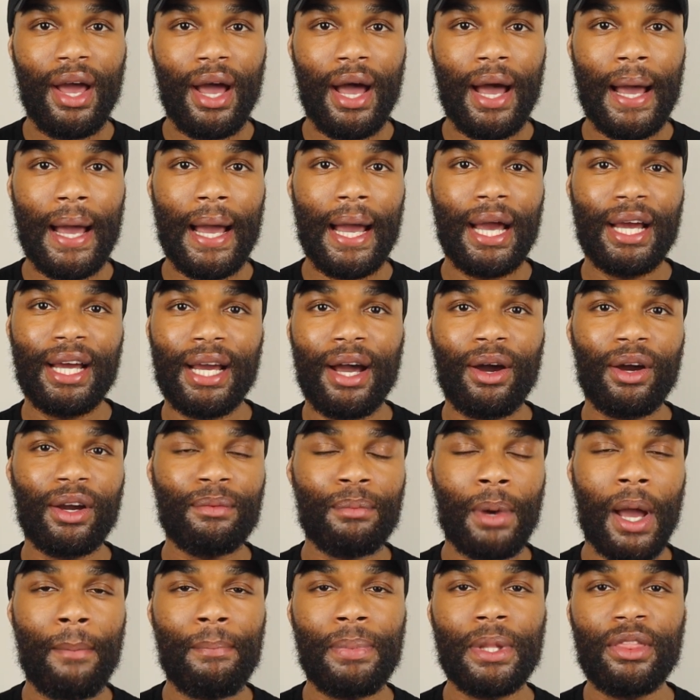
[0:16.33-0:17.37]

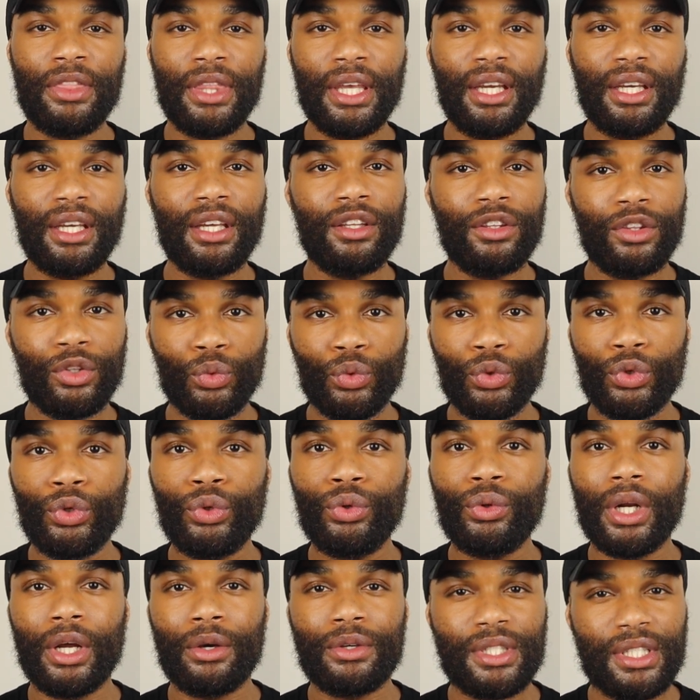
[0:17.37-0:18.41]
I've been thinking
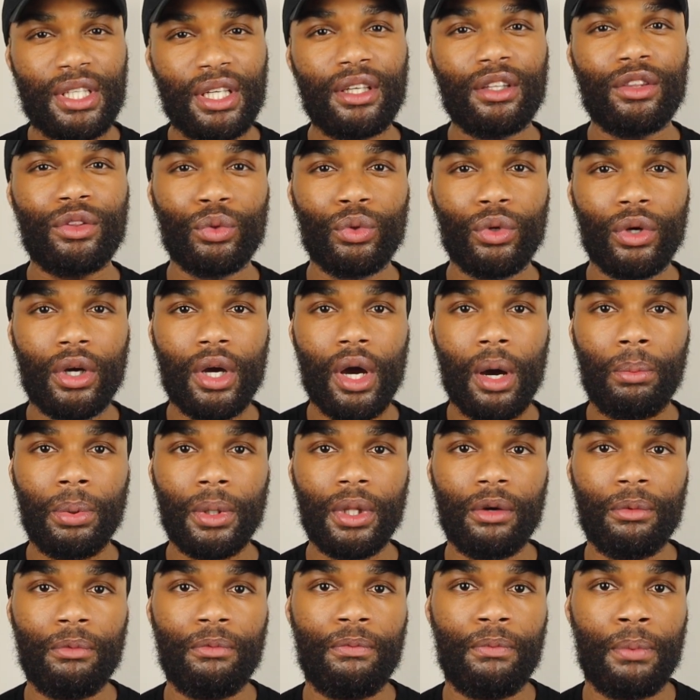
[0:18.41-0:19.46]
through, and I was thinking through a
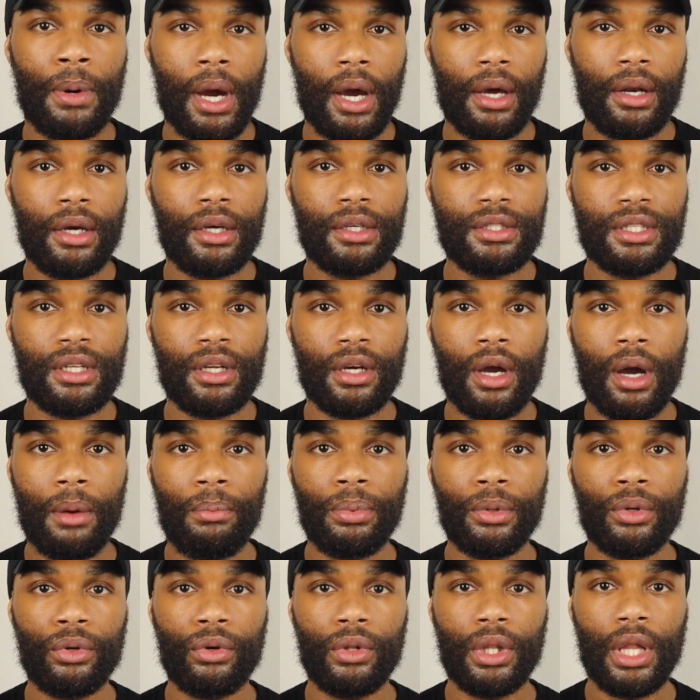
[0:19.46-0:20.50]
couple of products and a
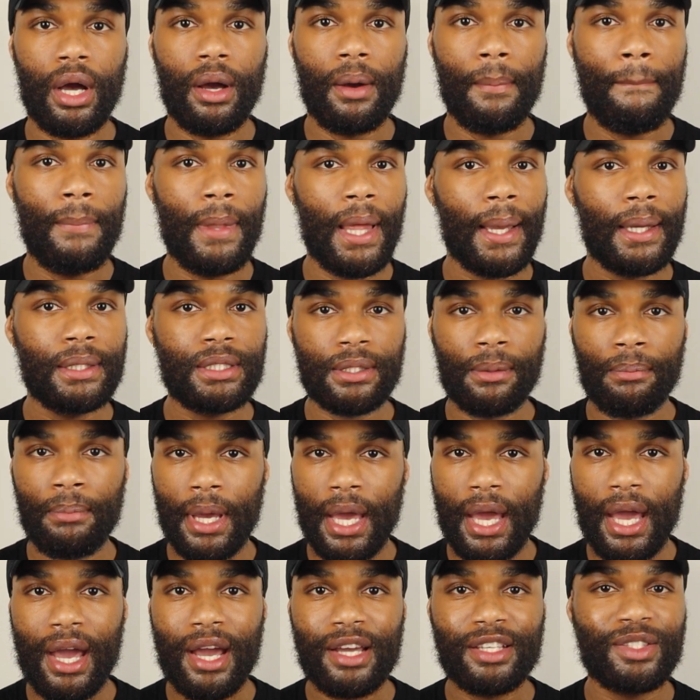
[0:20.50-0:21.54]
couple like some
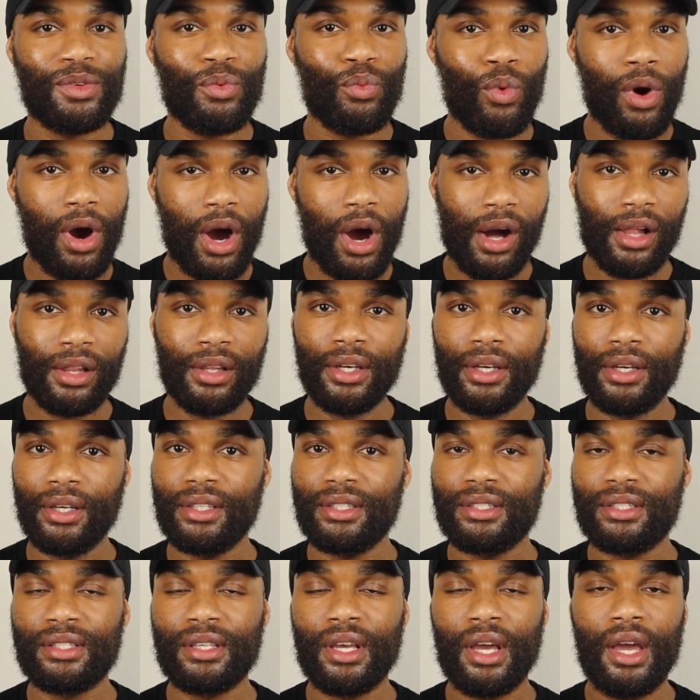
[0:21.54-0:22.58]
bags, some
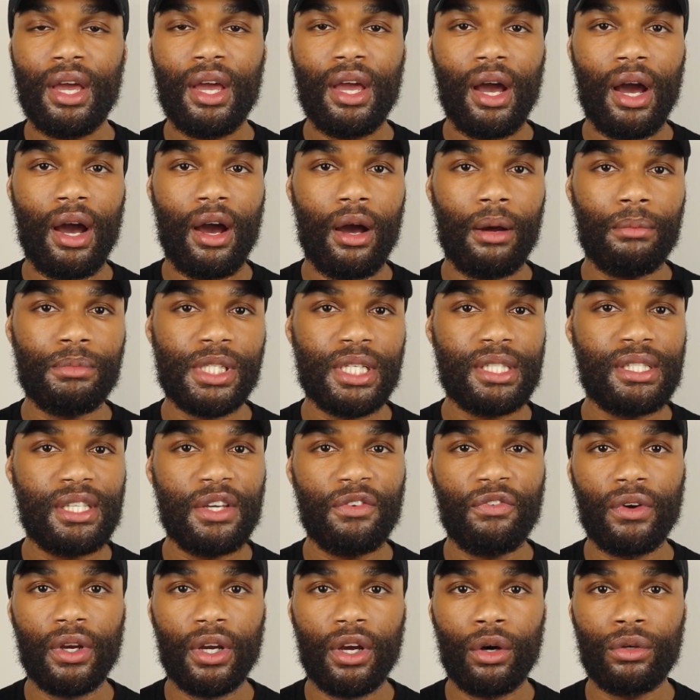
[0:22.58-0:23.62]
wallets, just
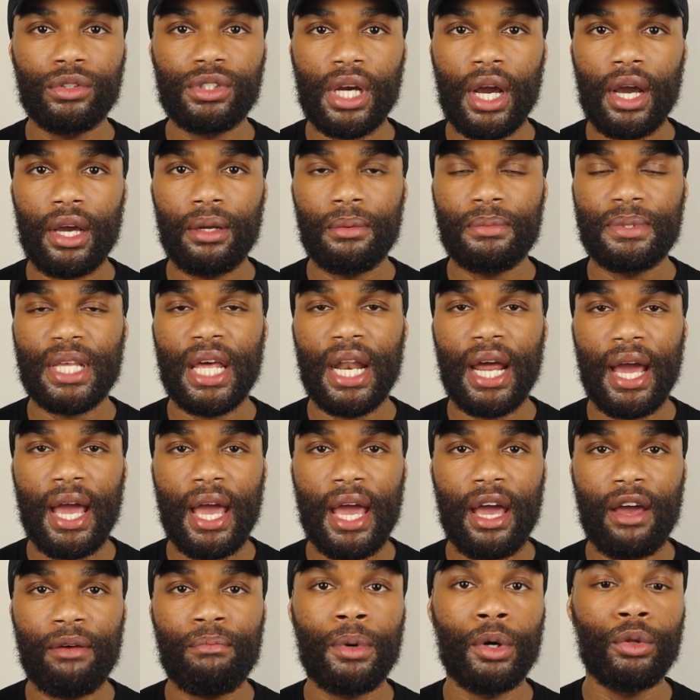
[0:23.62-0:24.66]
different Coach items that I
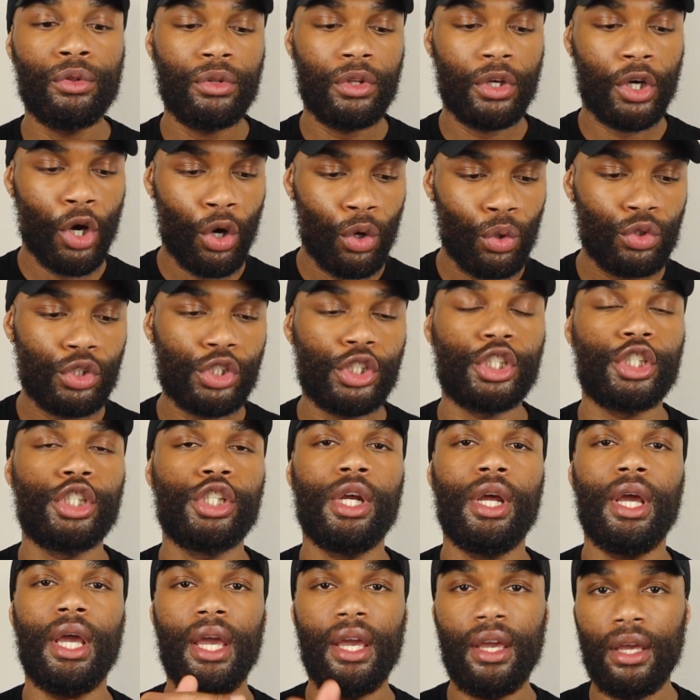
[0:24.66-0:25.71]
have, both Coach
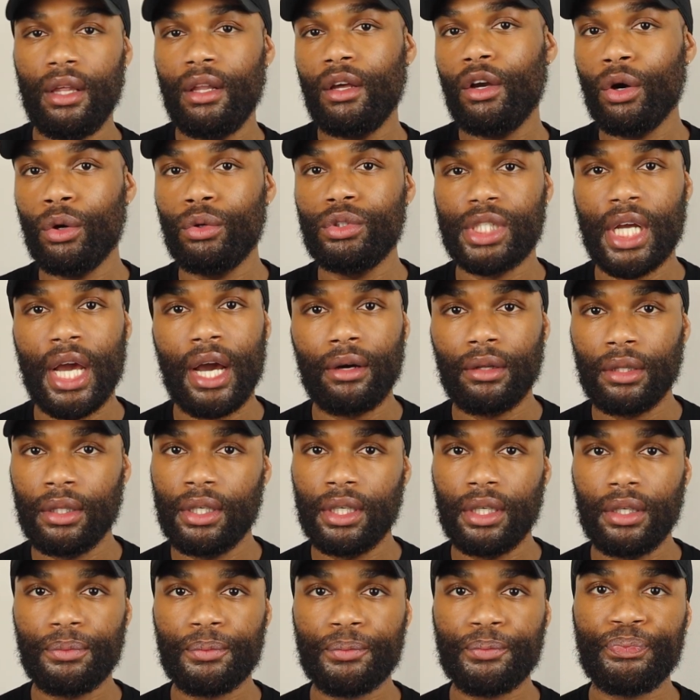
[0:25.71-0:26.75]
and Coach
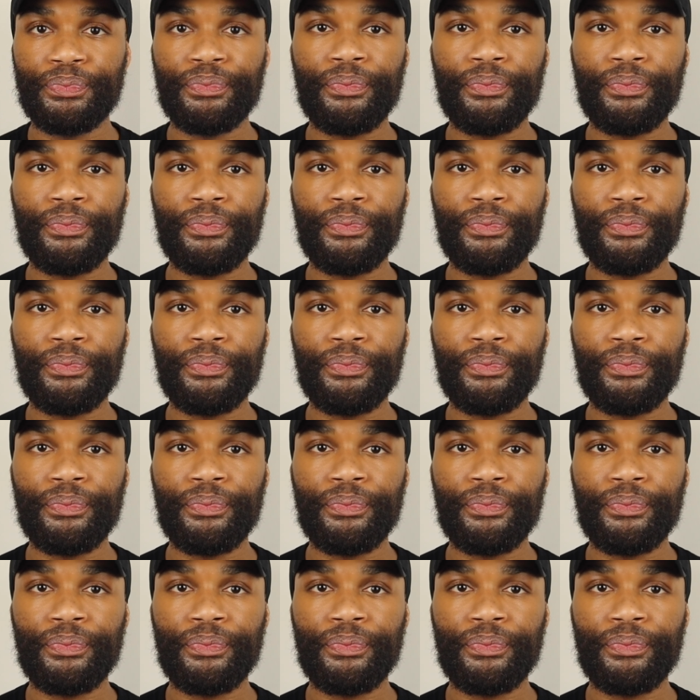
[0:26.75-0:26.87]
Outlet.